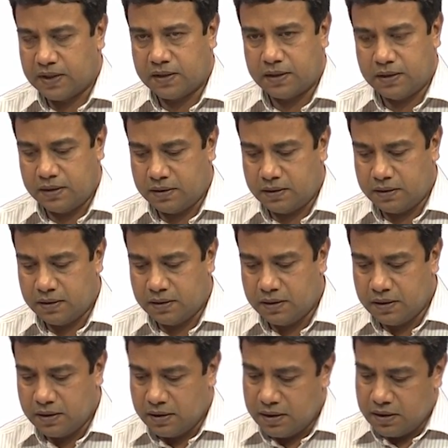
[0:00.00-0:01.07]
Okay.
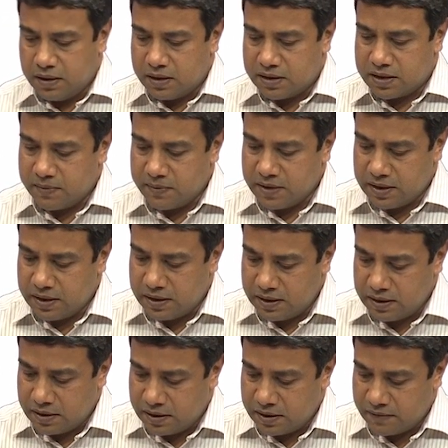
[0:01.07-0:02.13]

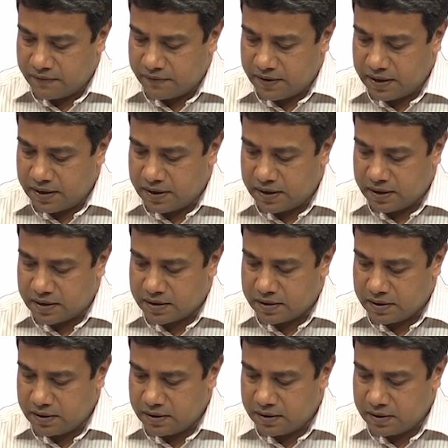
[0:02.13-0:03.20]
Similarly, in the phi
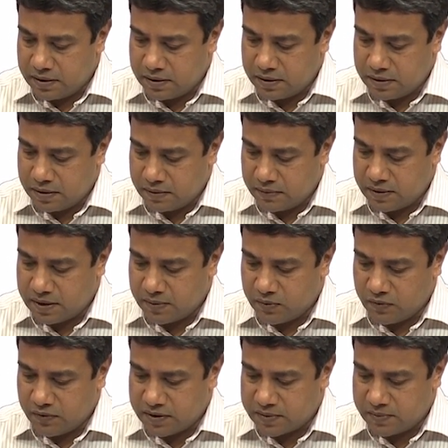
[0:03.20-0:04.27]
direction, when I
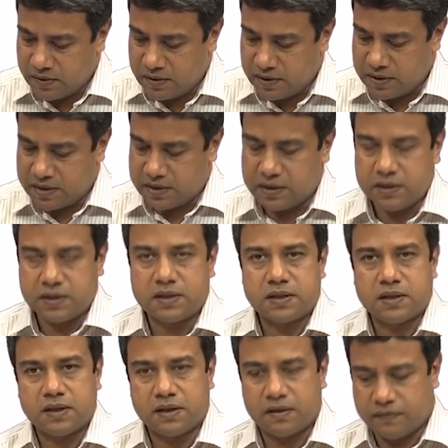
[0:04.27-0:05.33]
move a small
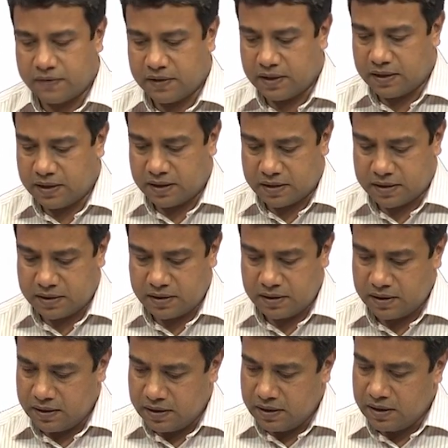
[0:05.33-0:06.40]
distance in the phi direction,
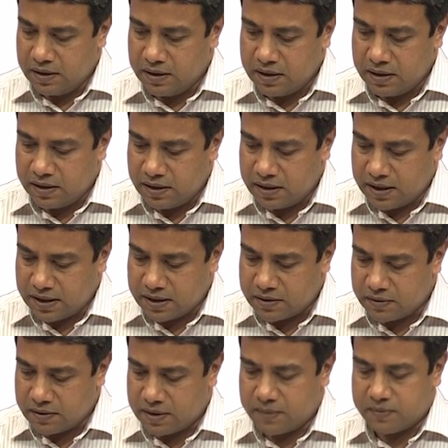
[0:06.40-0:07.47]
the
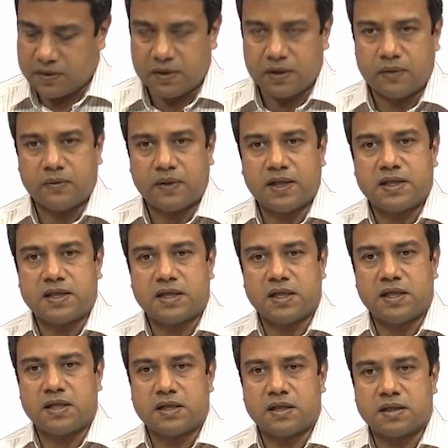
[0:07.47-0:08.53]
actual, I am sorry, when I
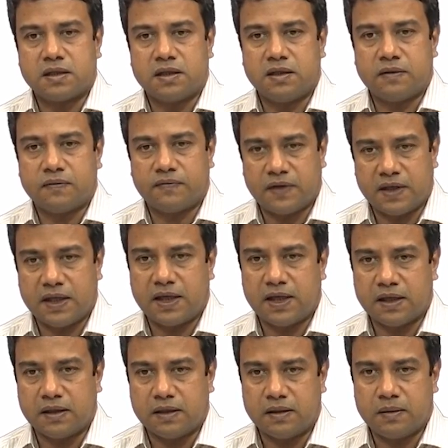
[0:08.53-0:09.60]
change the phi
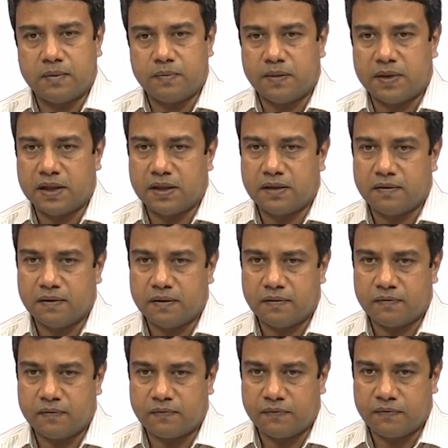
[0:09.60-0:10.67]
angle by
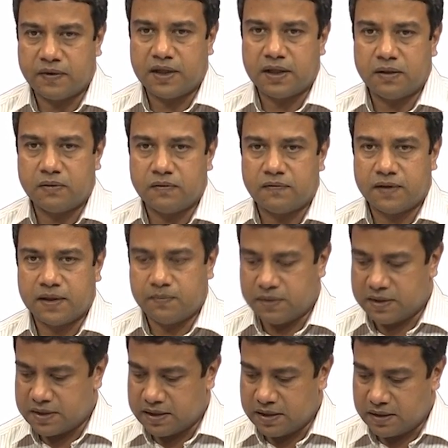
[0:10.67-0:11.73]
from phi to phi
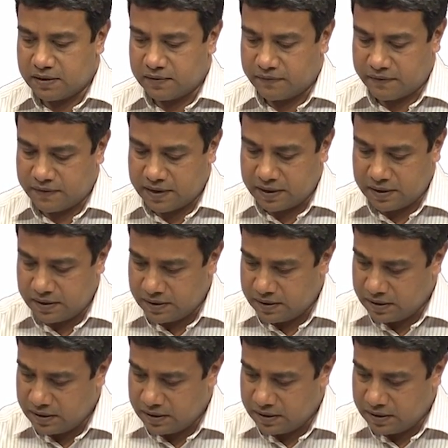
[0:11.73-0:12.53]
plus delta phi,